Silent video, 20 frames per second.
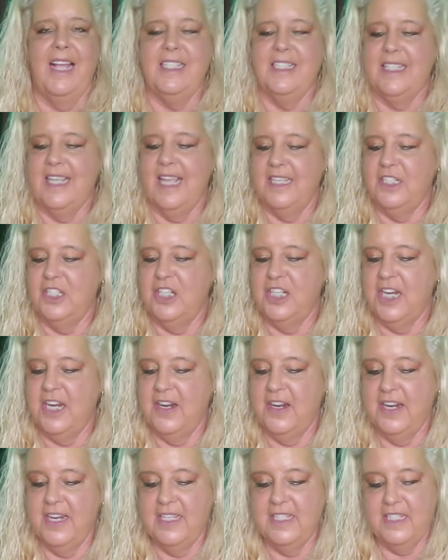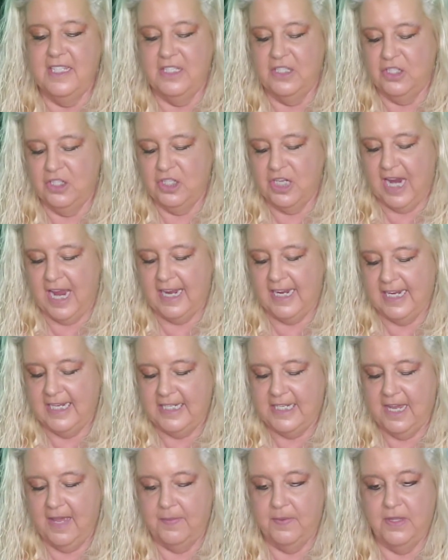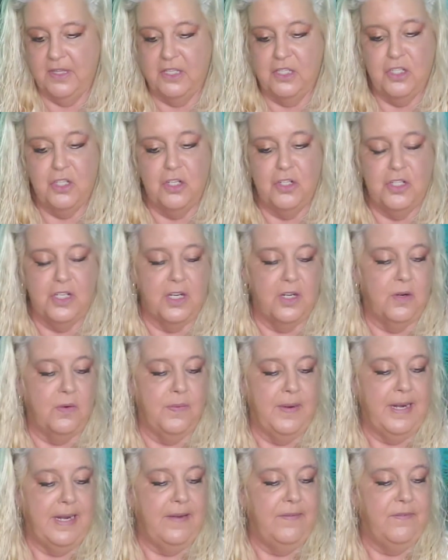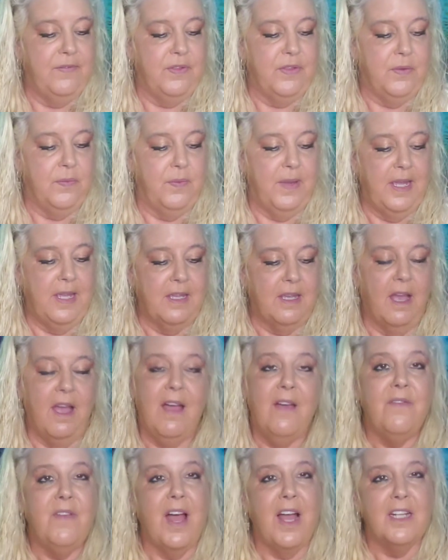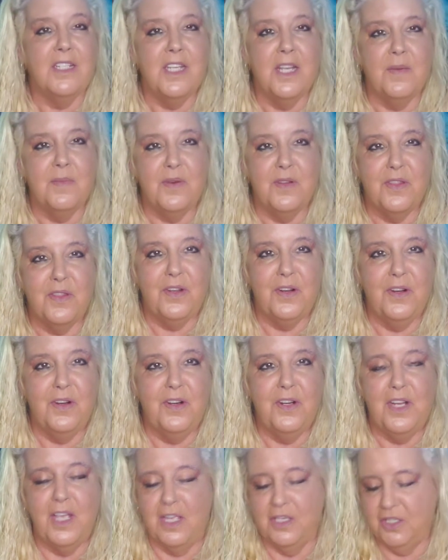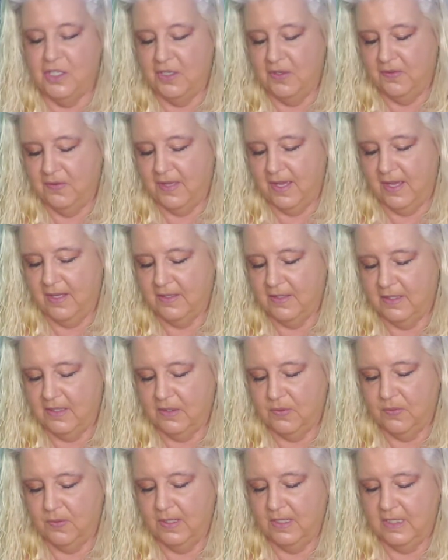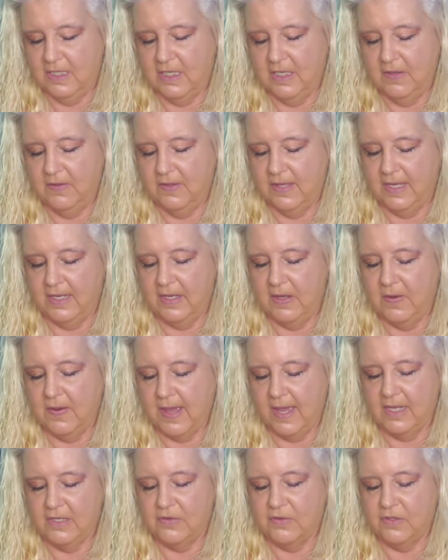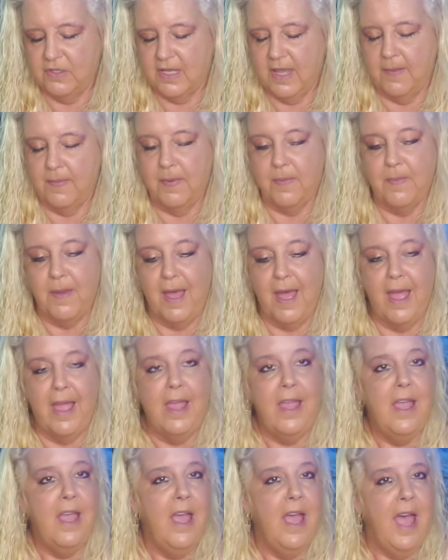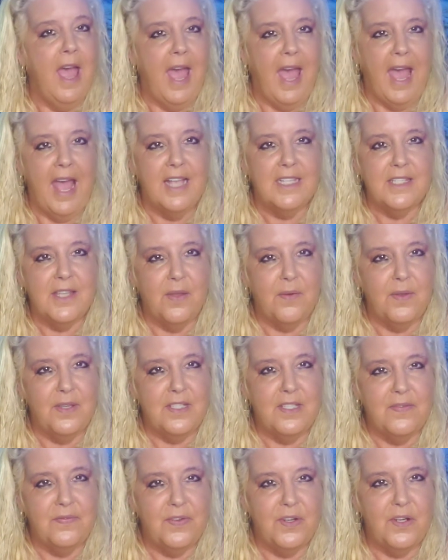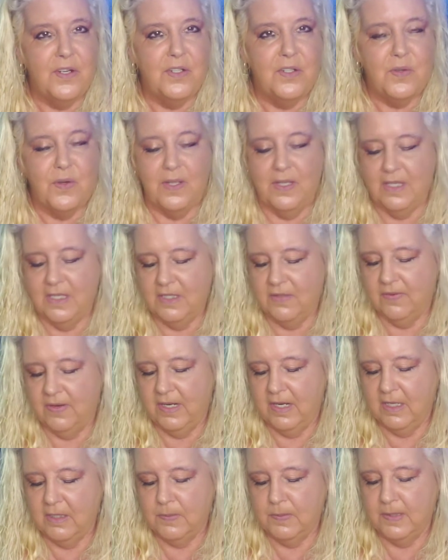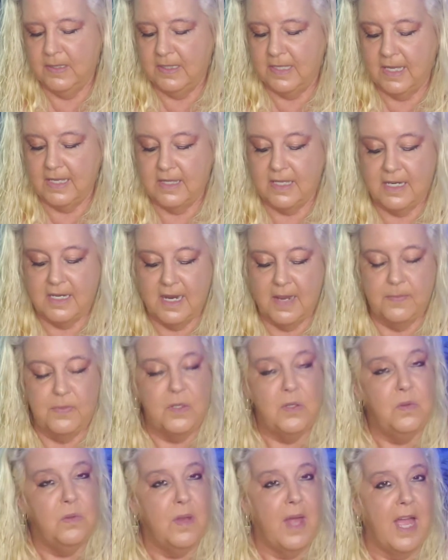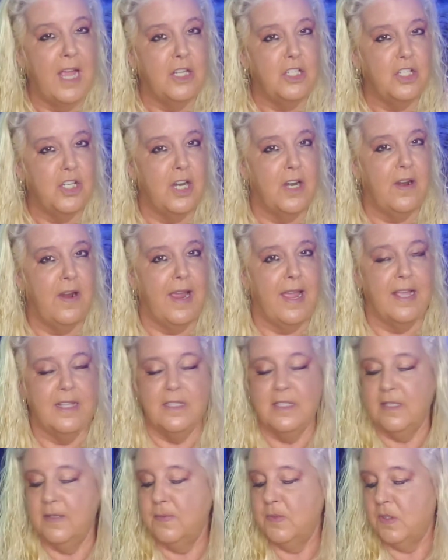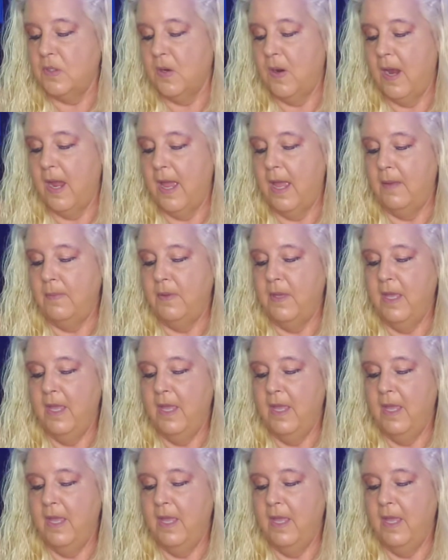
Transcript: Sagittarius, this is Jackie Tomlin. This is your general reading for the week of October 3rd, 2022. Thank you guys for stopping by. As always, if you're enjoying these videos, please take the time to like, share, and subscribe.